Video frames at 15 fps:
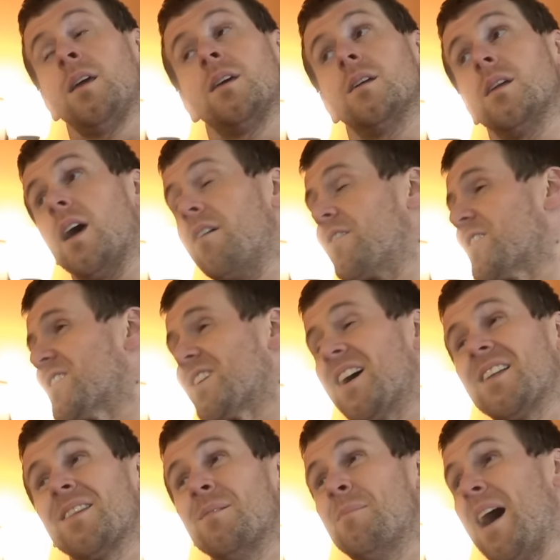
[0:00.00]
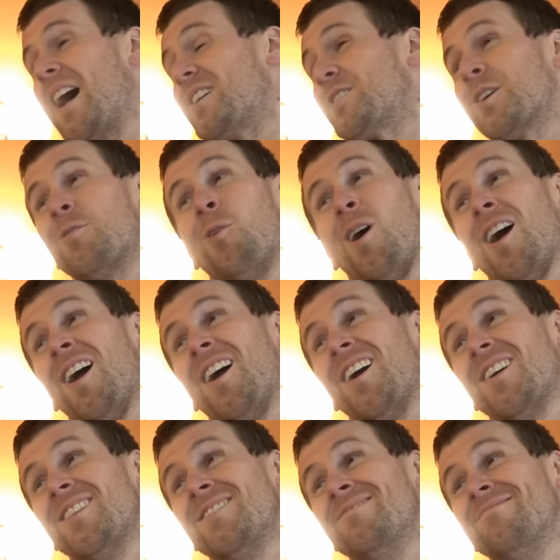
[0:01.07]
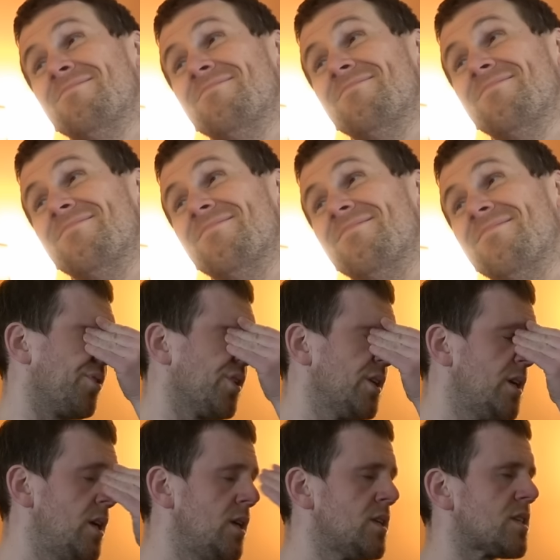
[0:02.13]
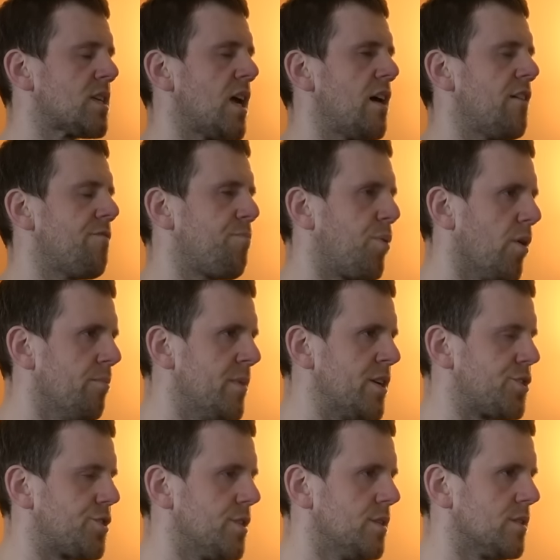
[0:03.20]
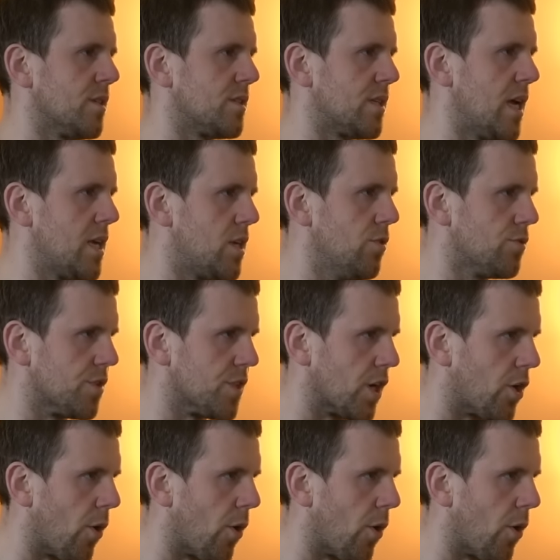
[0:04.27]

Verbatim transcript: You never said the magic word. Can I please have permission to take you to the